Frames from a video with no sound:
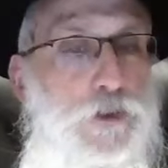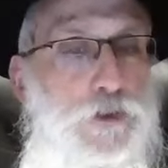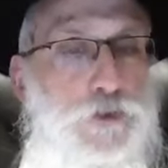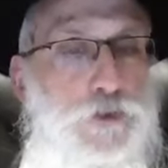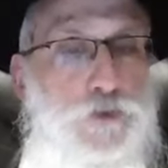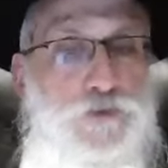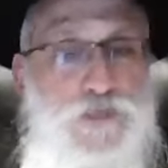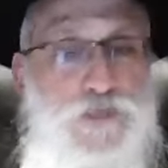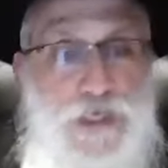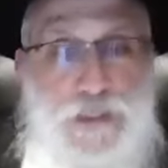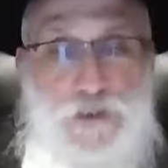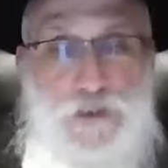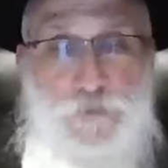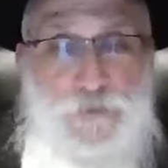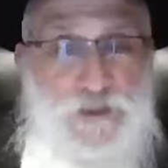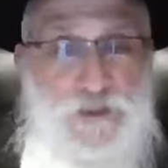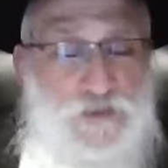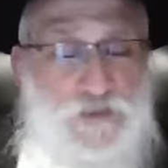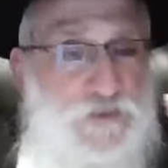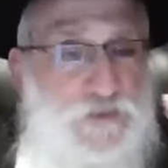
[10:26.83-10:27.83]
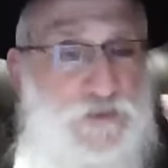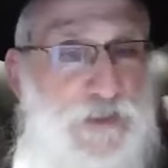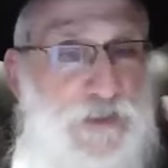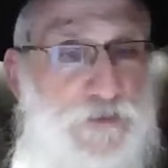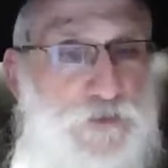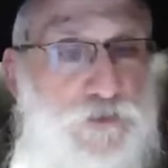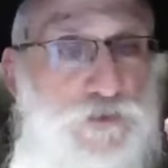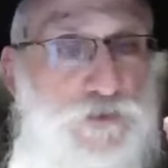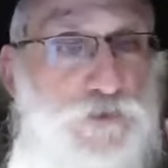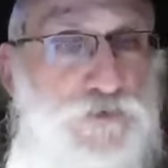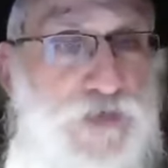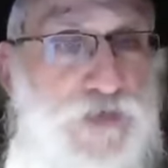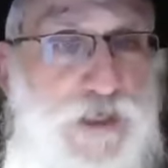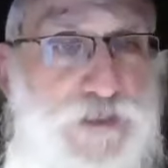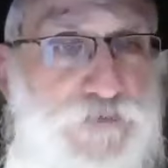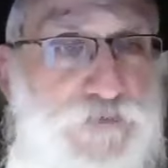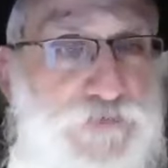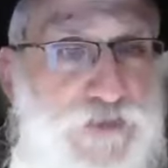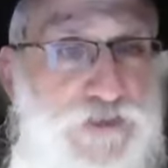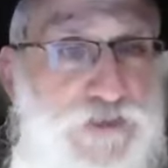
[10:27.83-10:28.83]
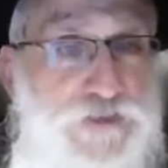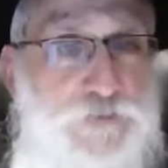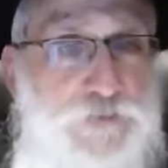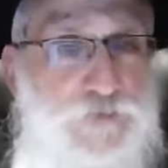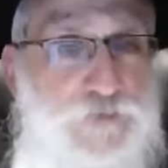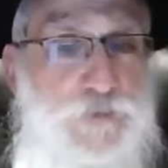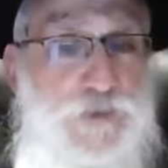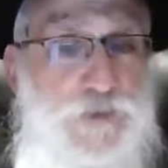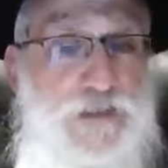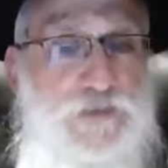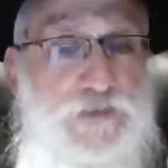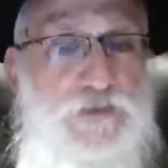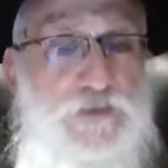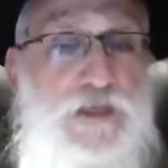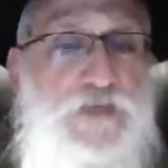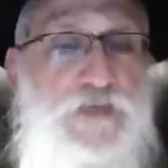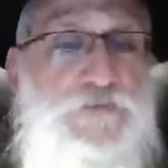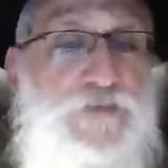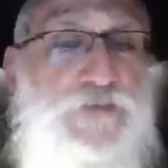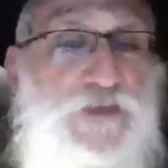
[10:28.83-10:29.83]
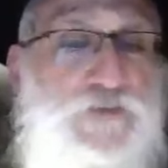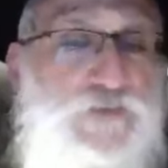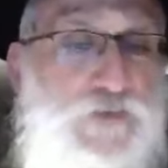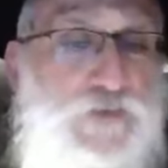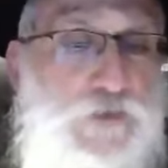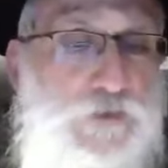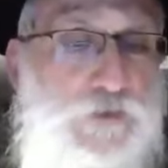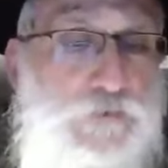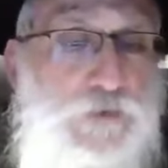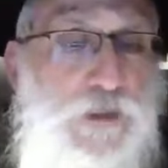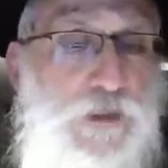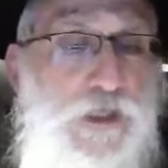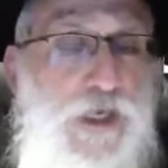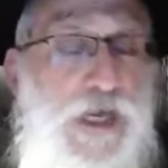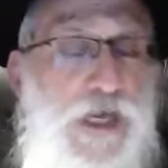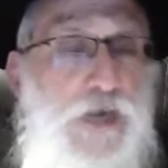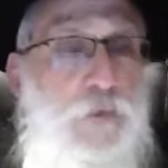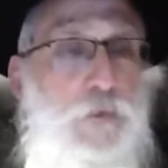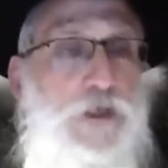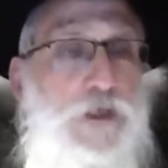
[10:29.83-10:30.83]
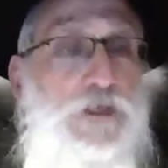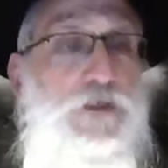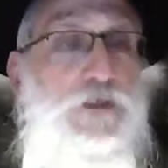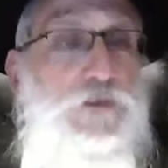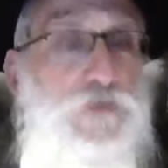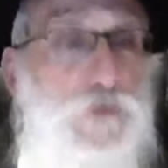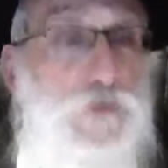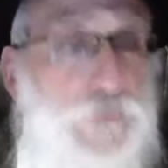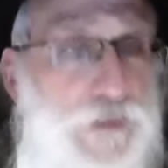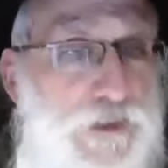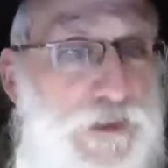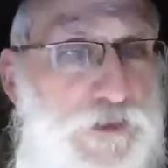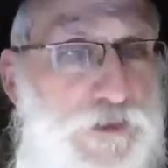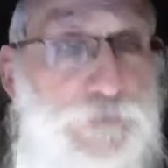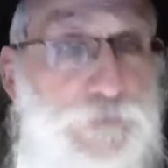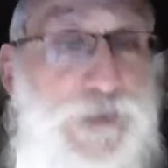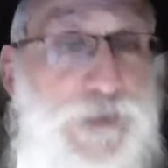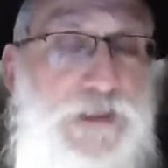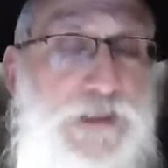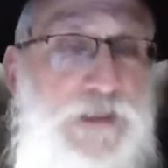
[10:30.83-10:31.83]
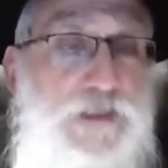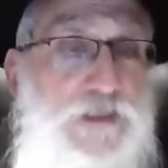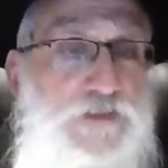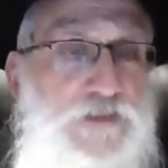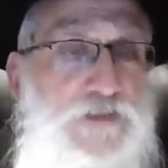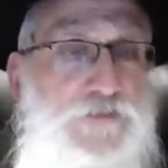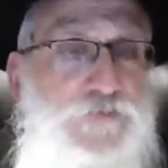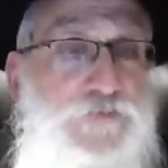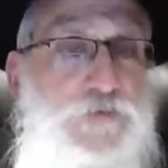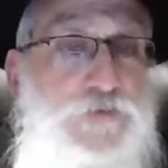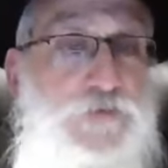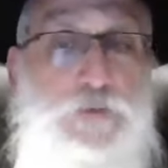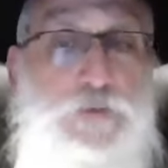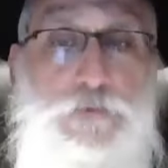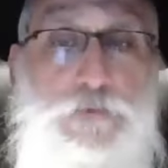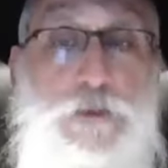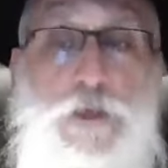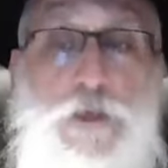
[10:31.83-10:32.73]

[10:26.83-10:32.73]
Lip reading: You're telling me to take the Jews out of Egypt to make their life easier. And what are you doing? You're making it difficult.